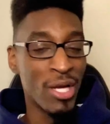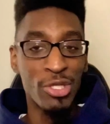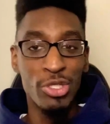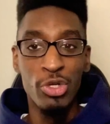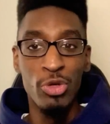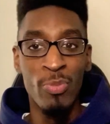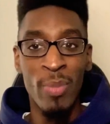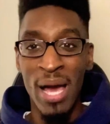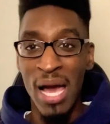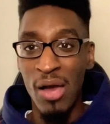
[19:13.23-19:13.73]

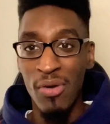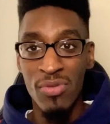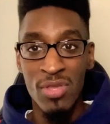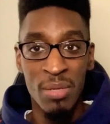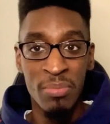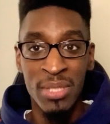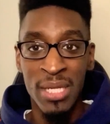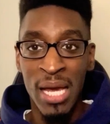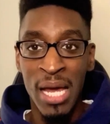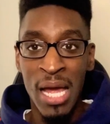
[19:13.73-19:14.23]
2 miles
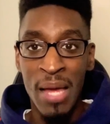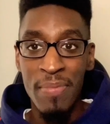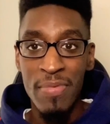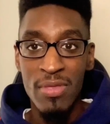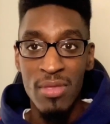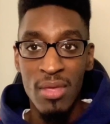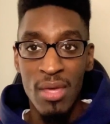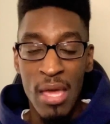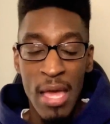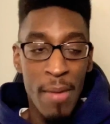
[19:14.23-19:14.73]
sometimes,
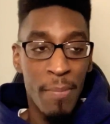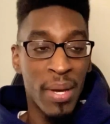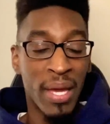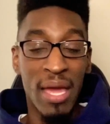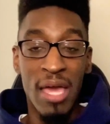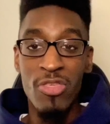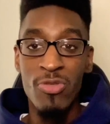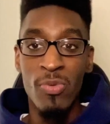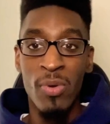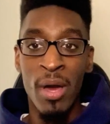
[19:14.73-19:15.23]
but
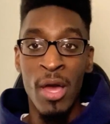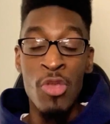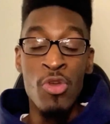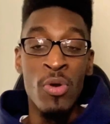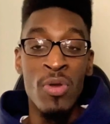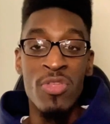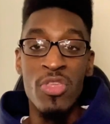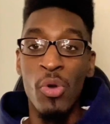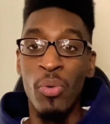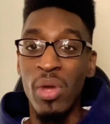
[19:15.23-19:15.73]
guess what? You
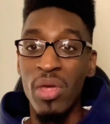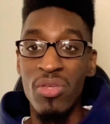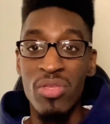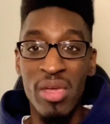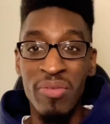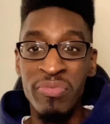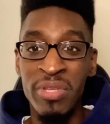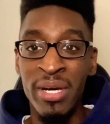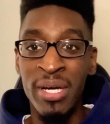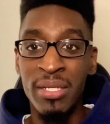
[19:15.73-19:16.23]
can still get
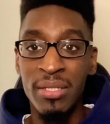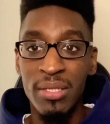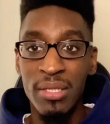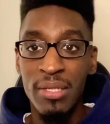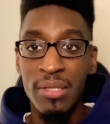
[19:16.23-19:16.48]
stuff done.